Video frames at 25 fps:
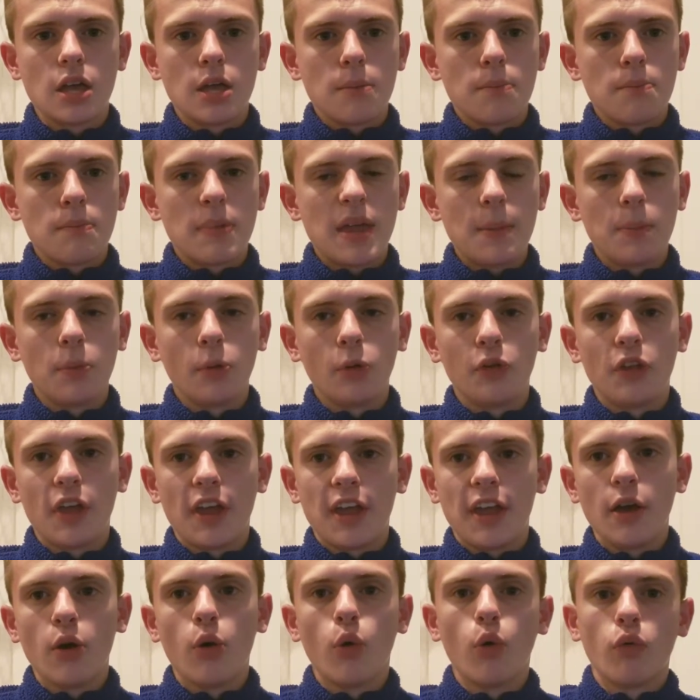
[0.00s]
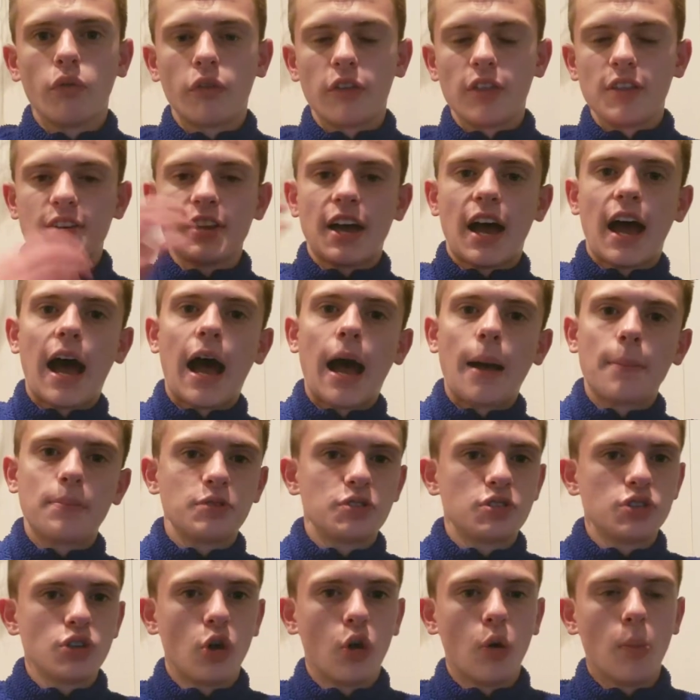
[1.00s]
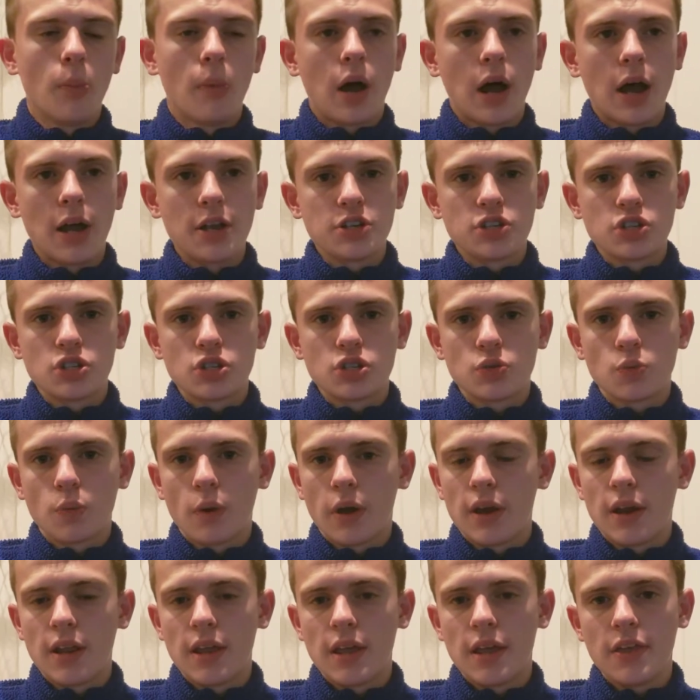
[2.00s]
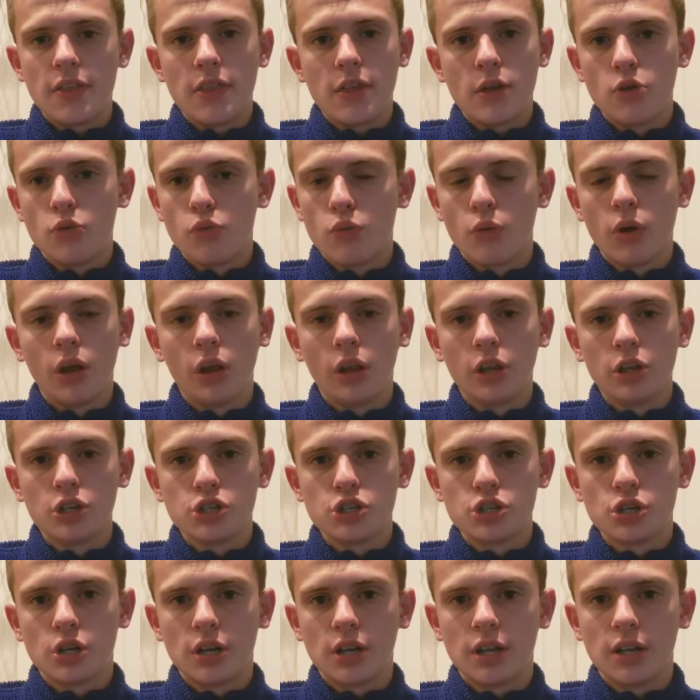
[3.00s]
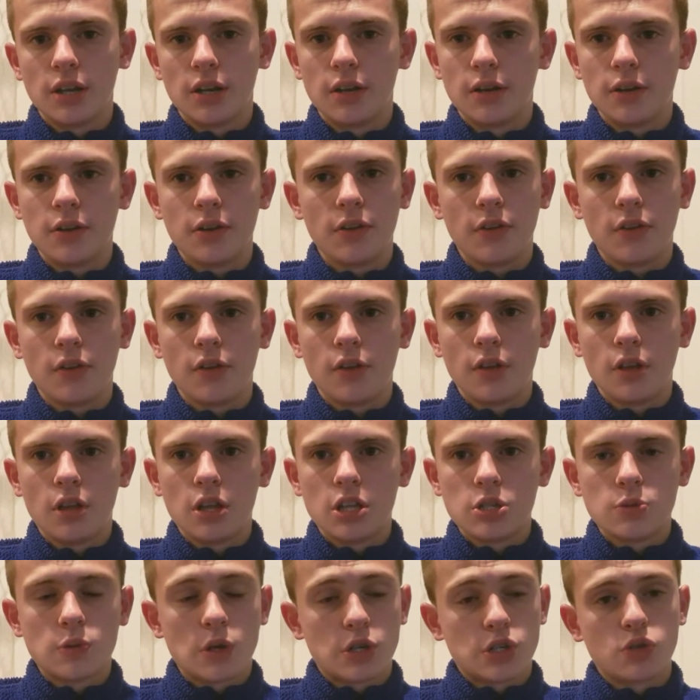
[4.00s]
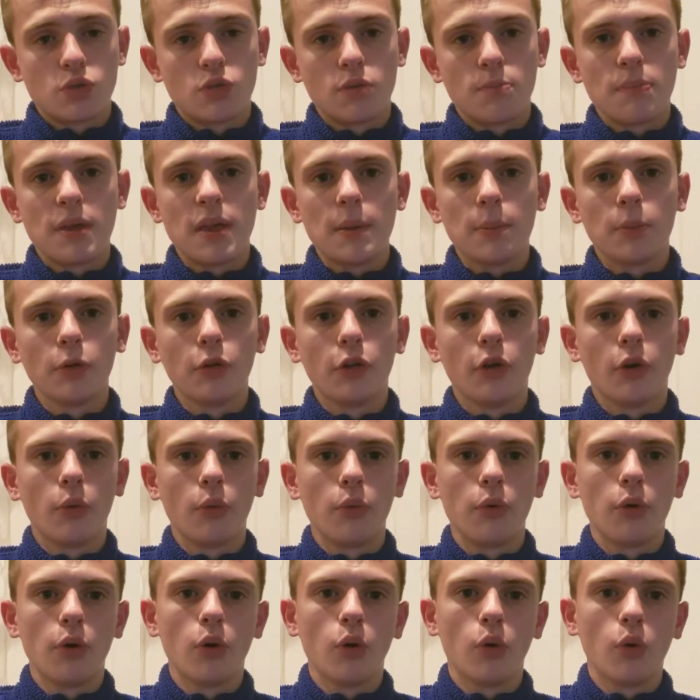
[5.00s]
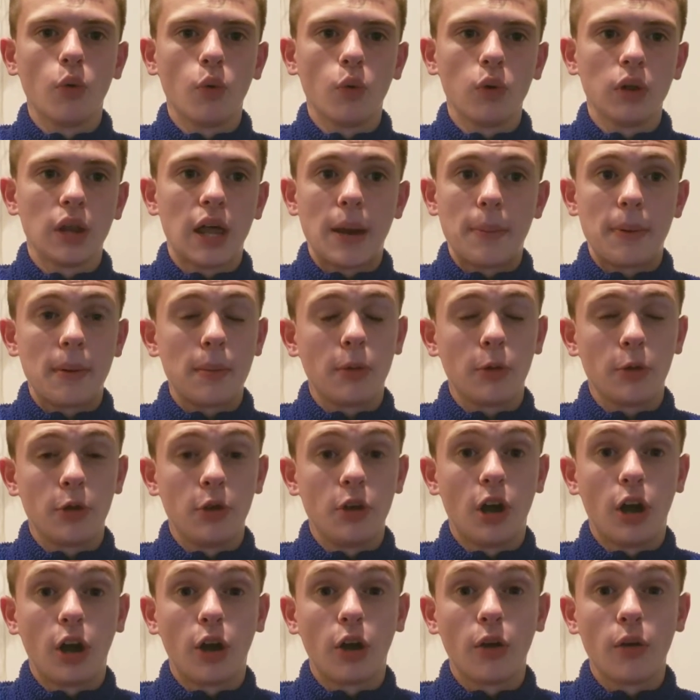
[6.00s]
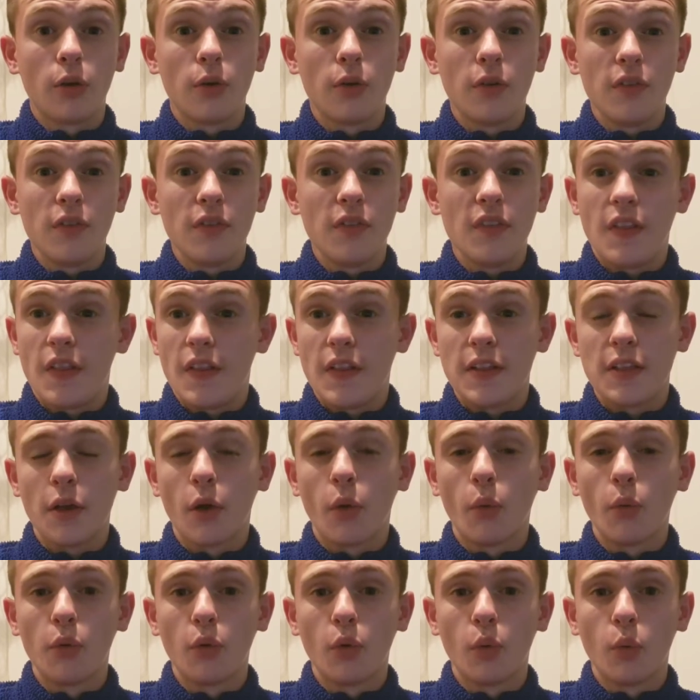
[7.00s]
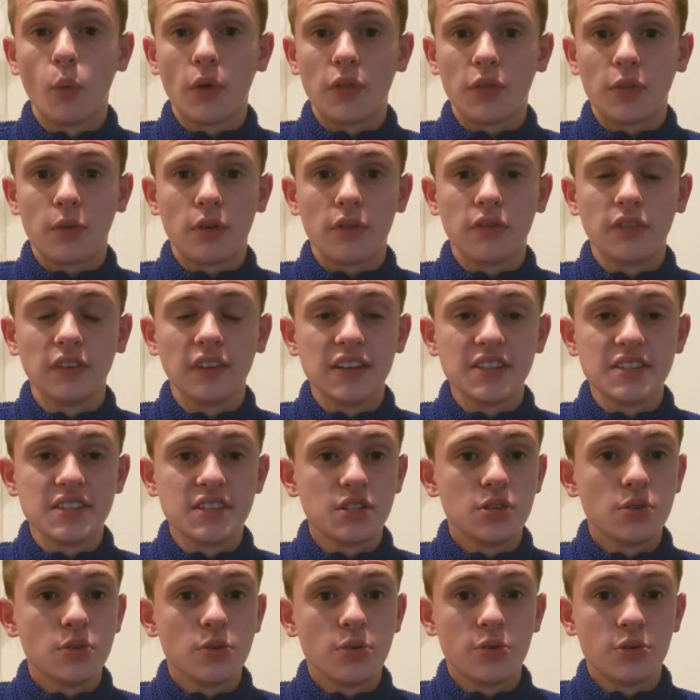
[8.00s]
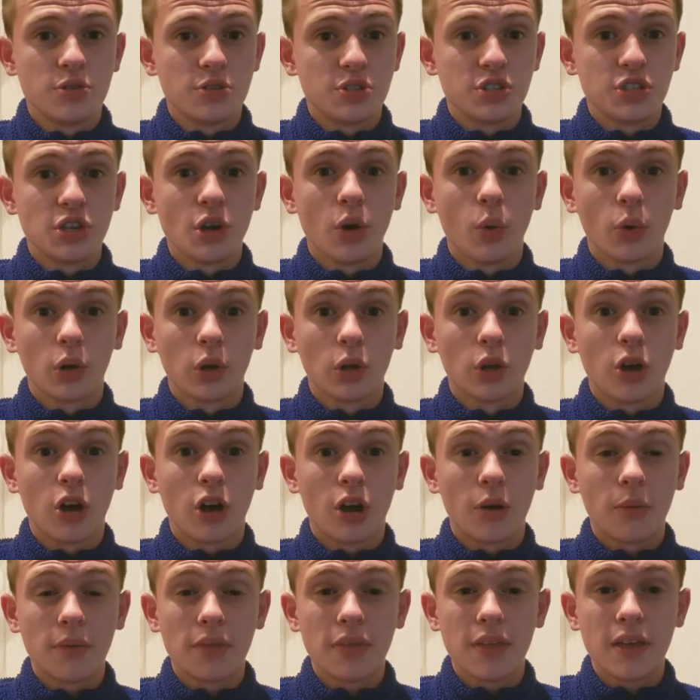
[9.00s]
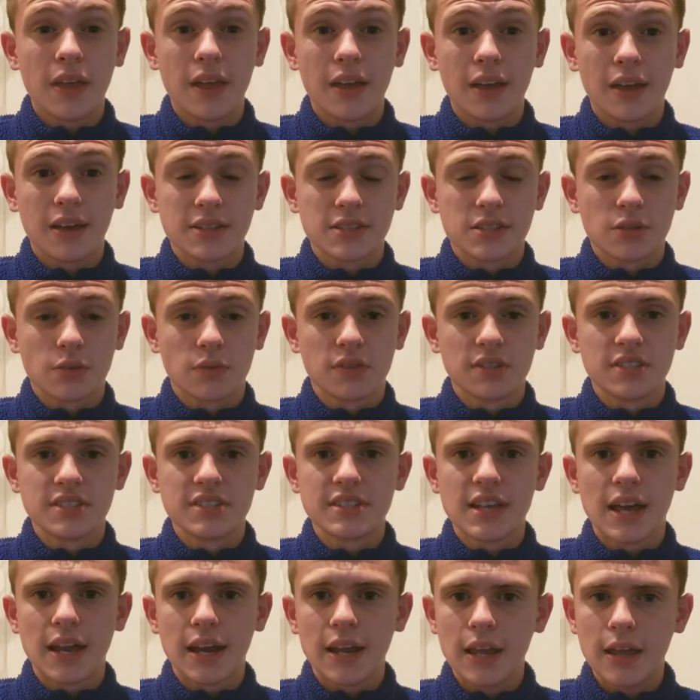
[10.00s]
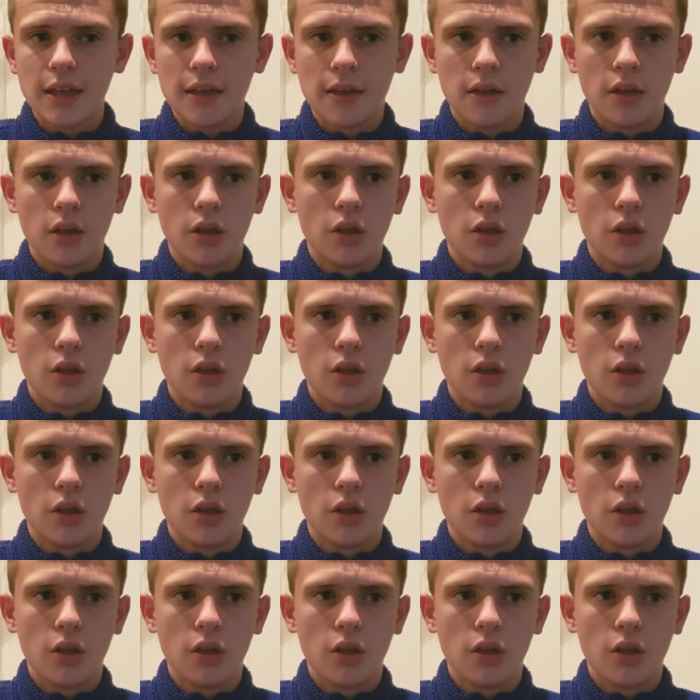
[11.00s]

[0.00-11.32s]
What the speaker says: people take it over the top so much when they really shouldn't, especially when people don't know. A lot of people are younger and don't know what they're even listening to. They're just going along with it because someone said it.